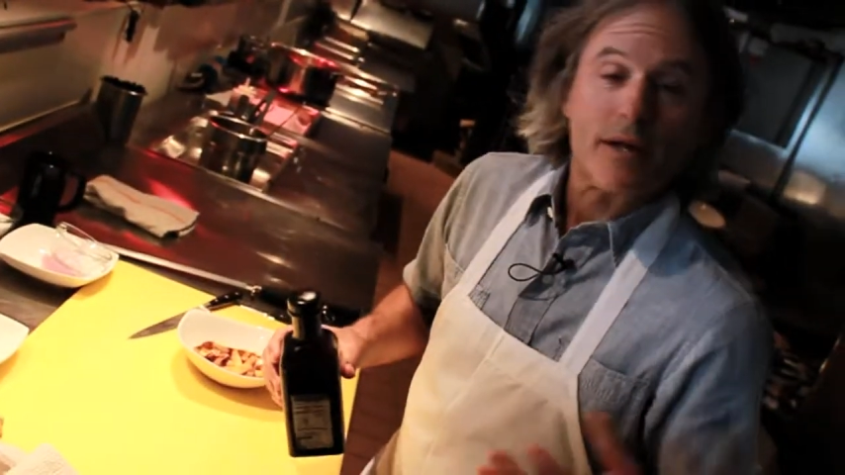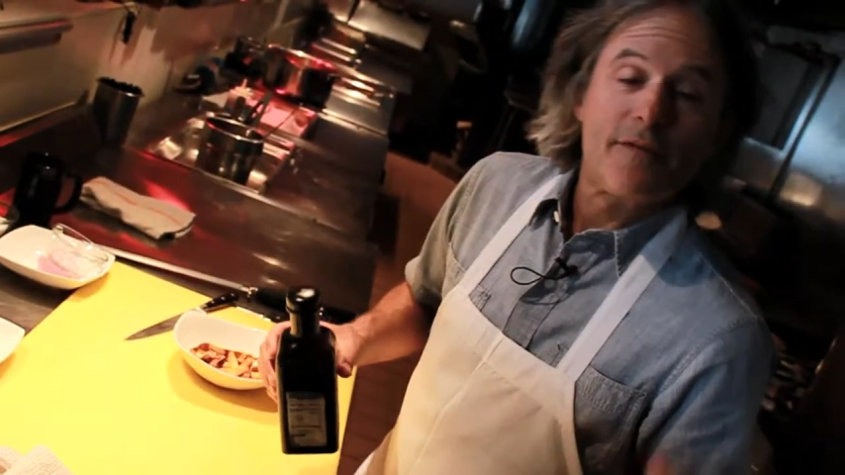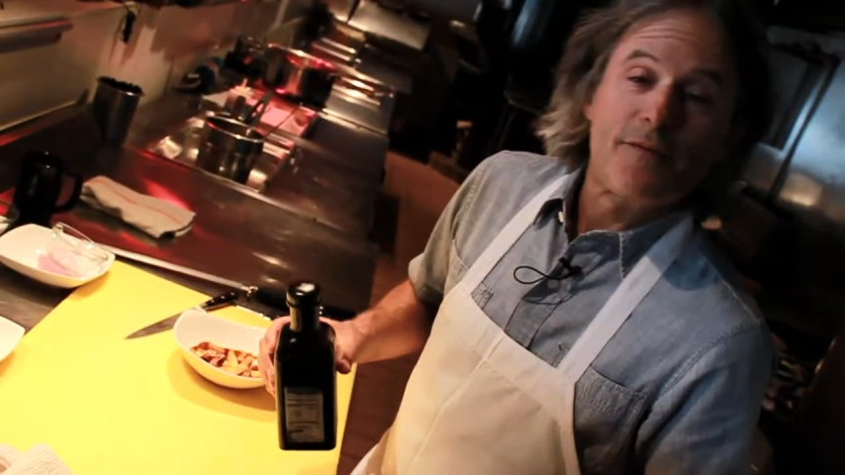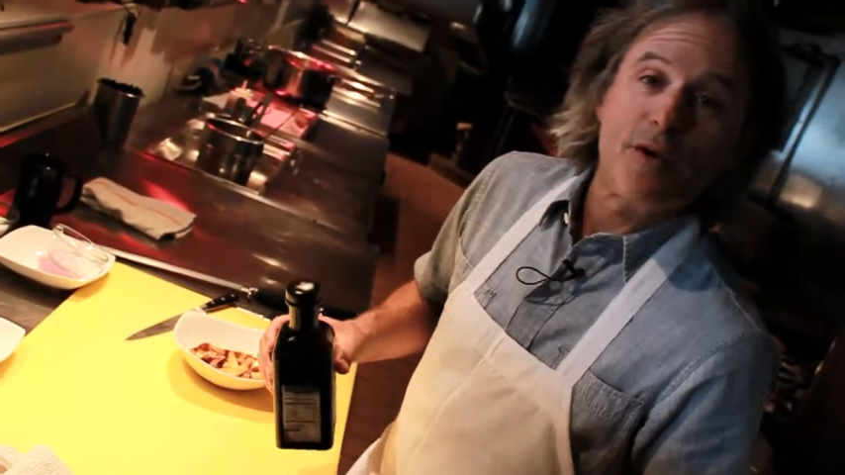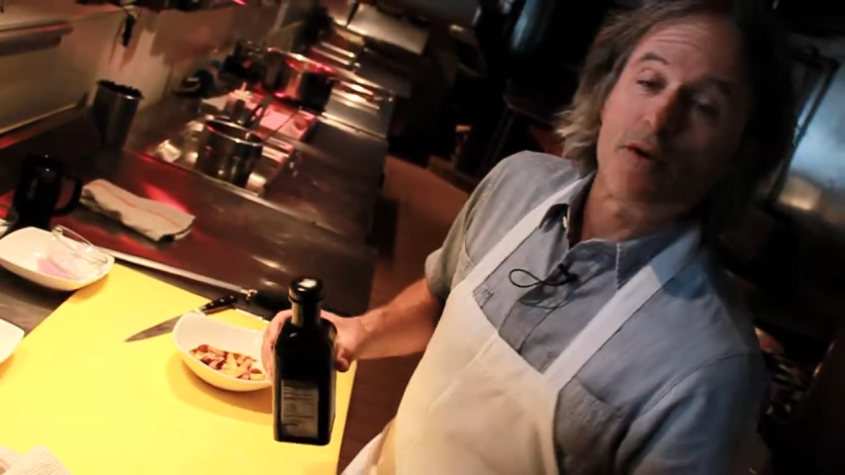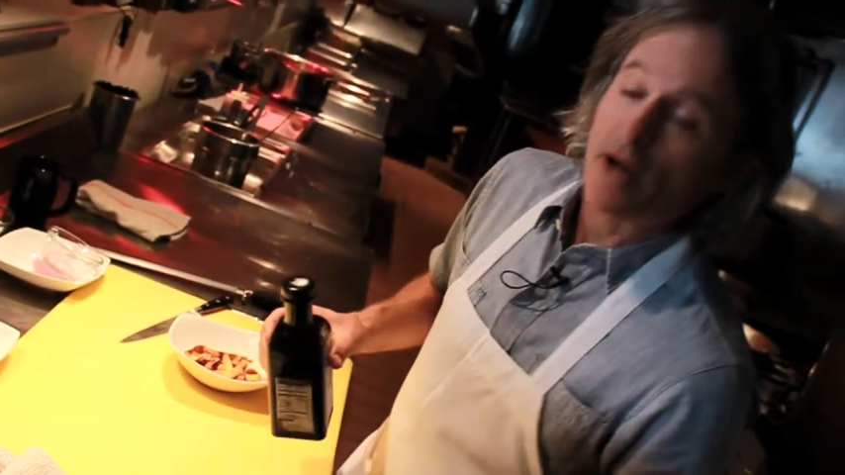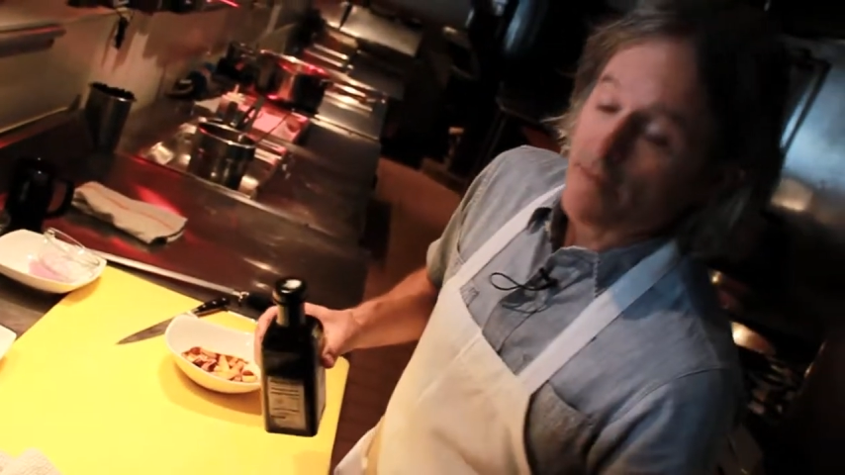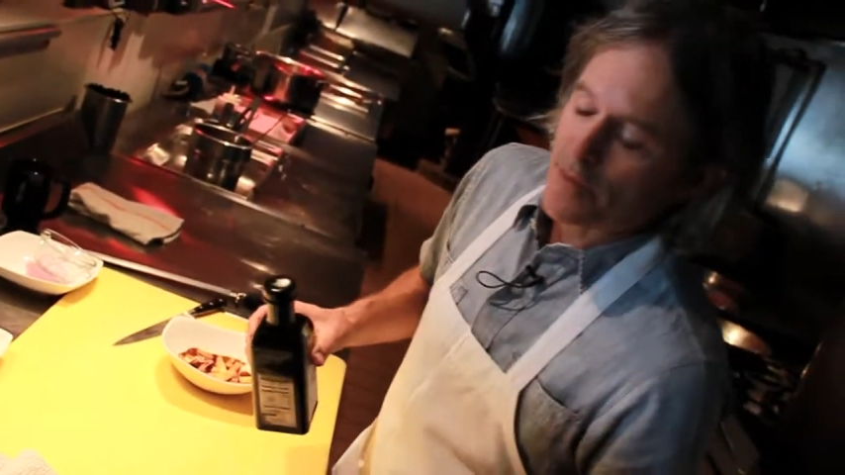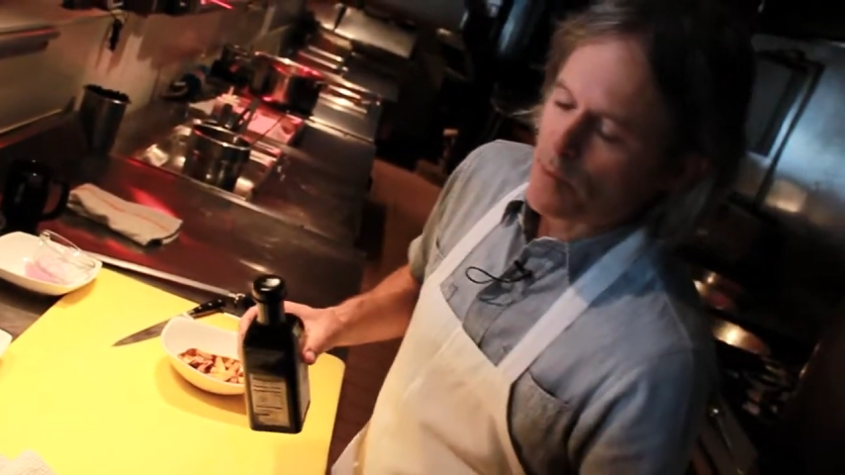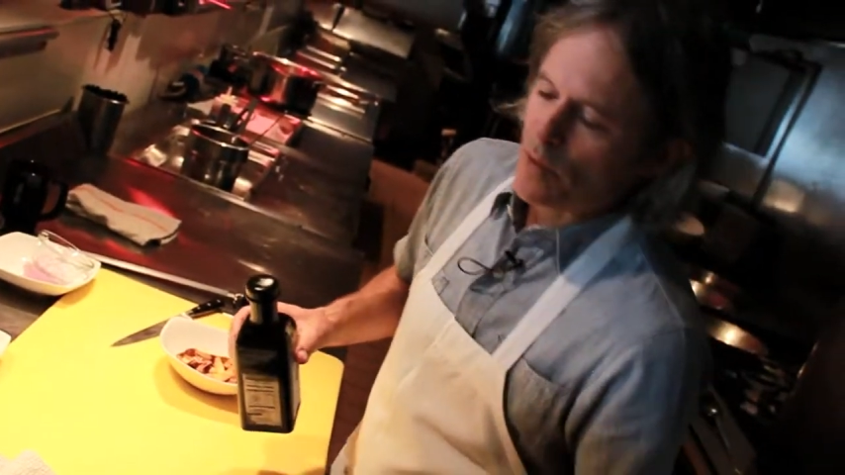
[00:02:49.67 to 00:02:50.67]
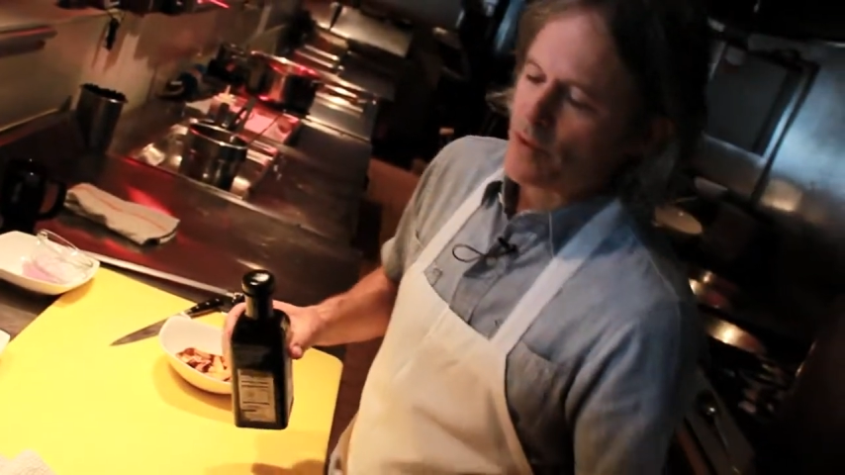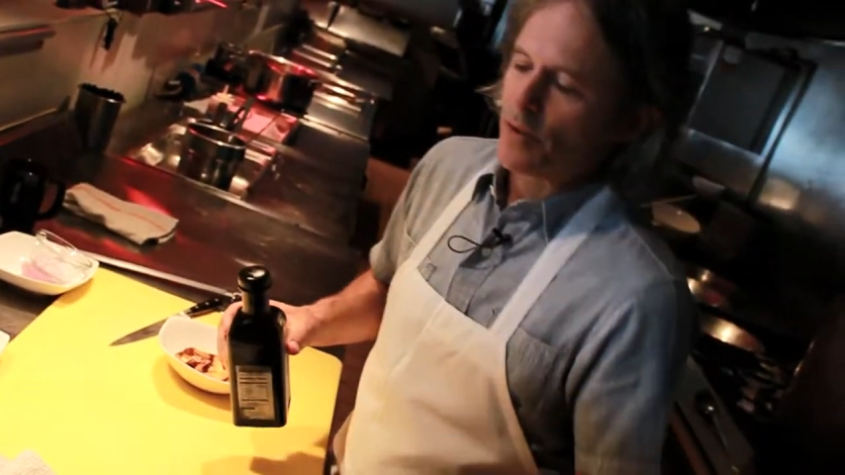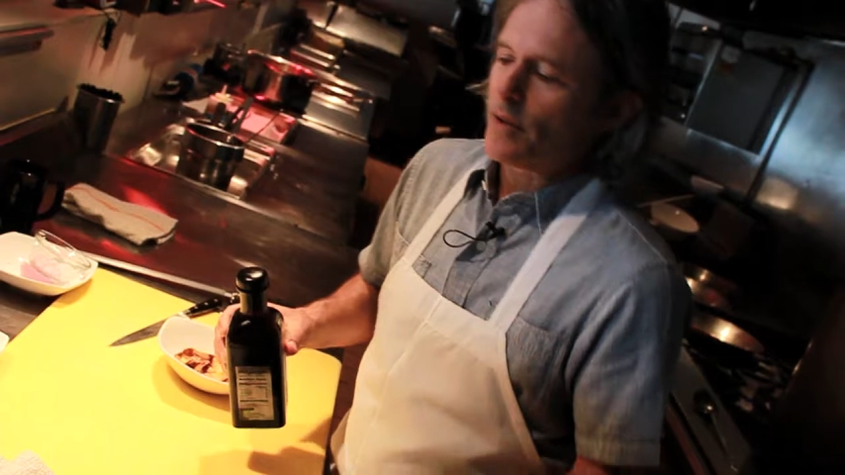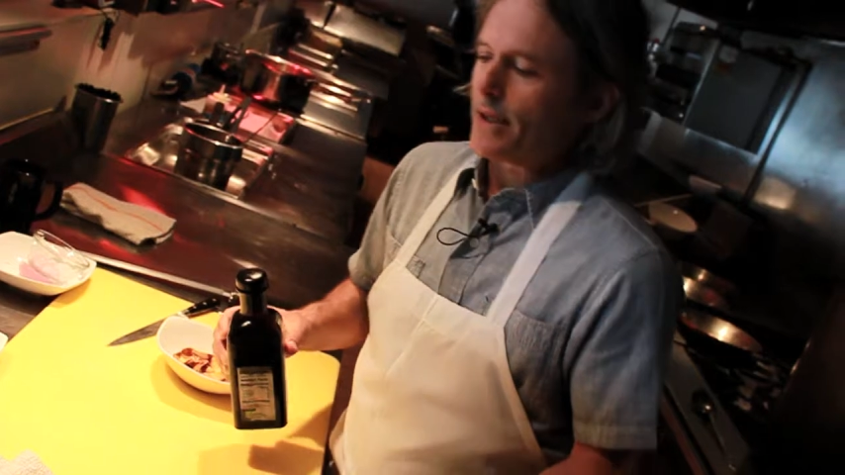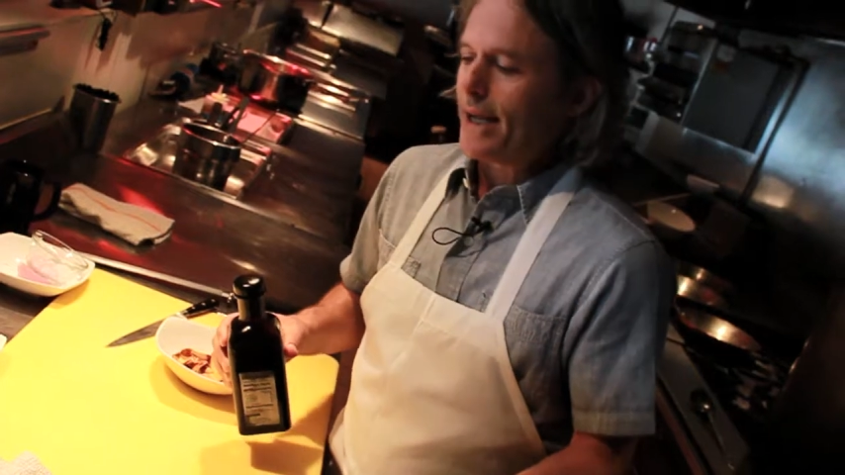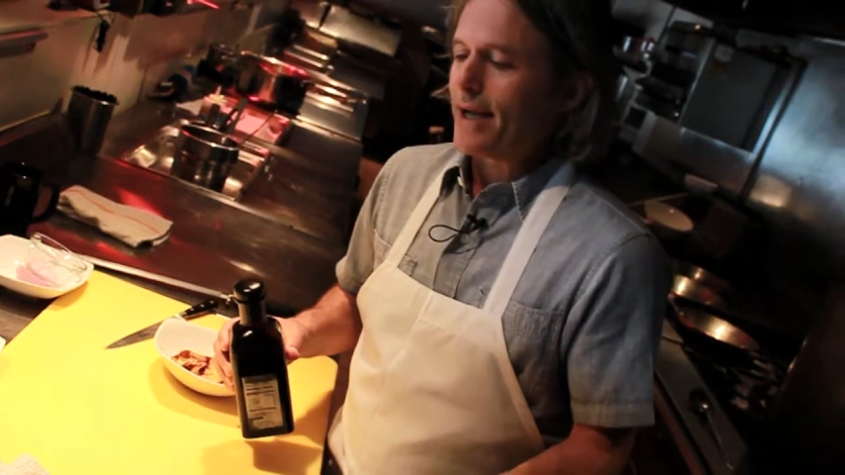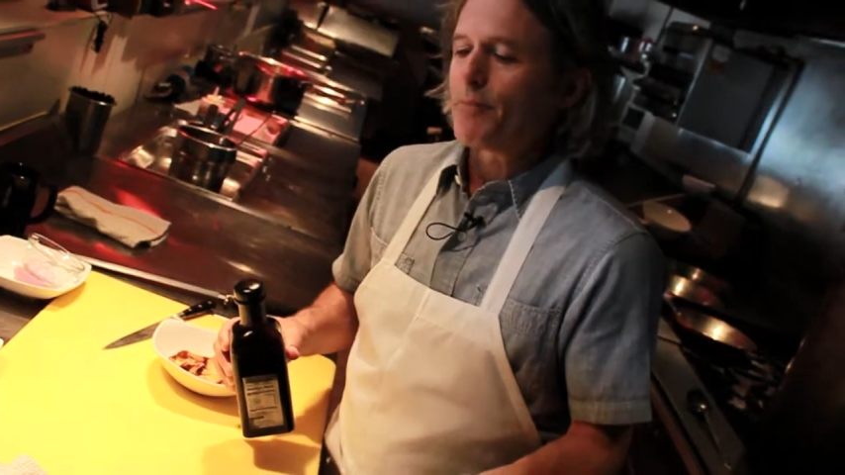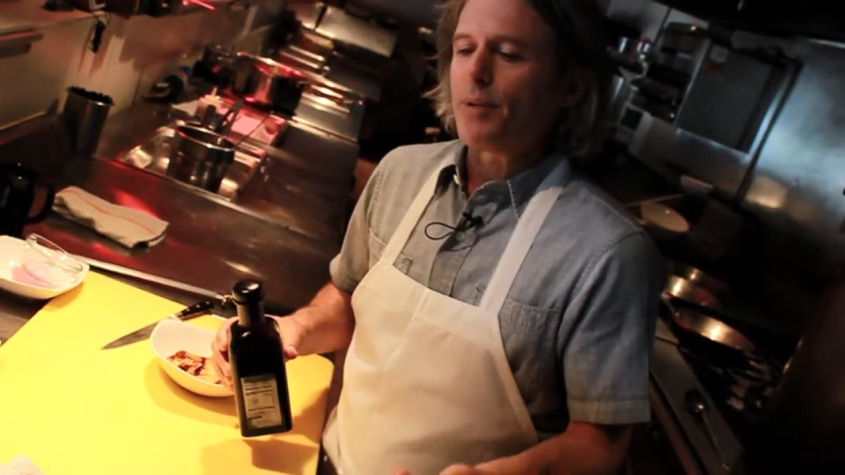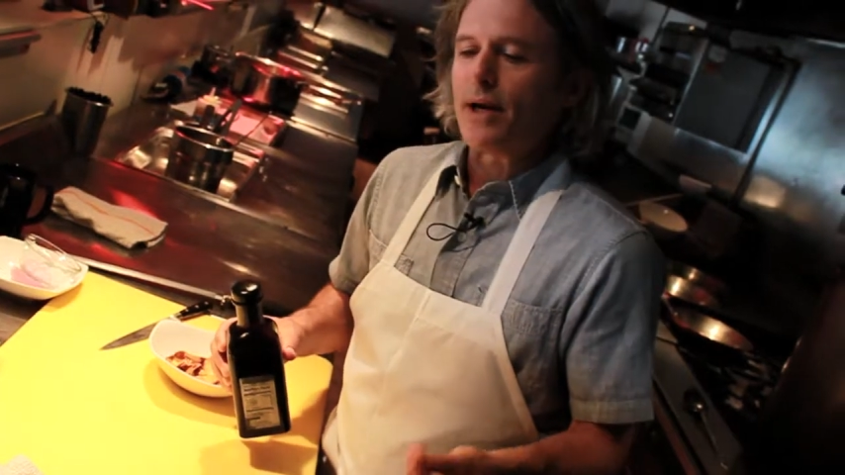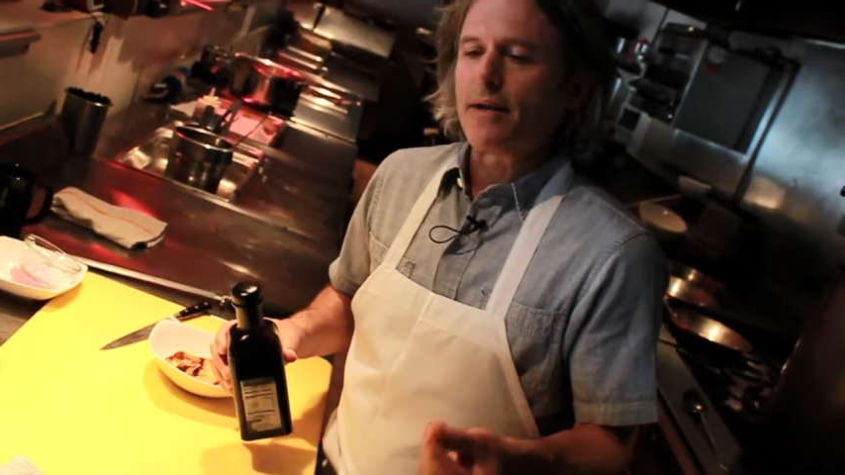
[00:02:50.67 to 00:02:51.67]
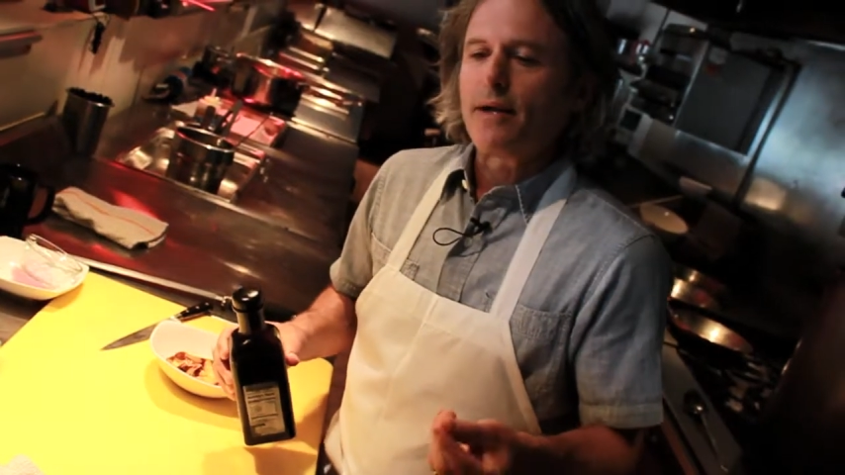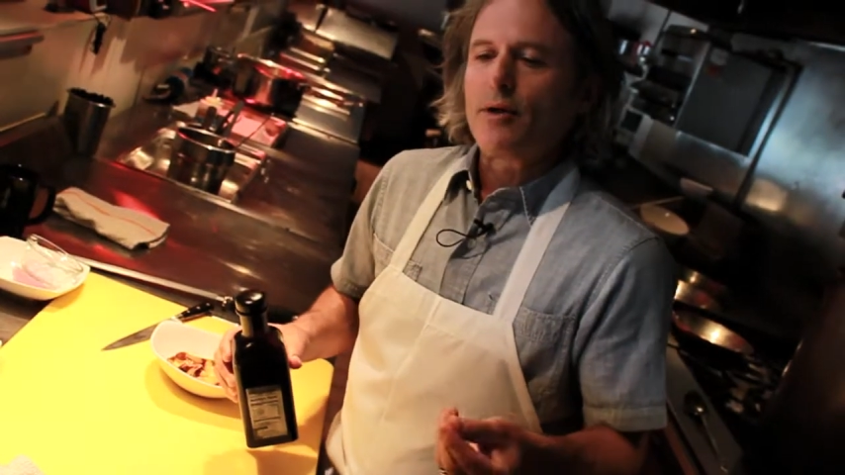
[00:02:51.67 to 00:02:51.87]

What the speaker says: if you're comfortable doing that, but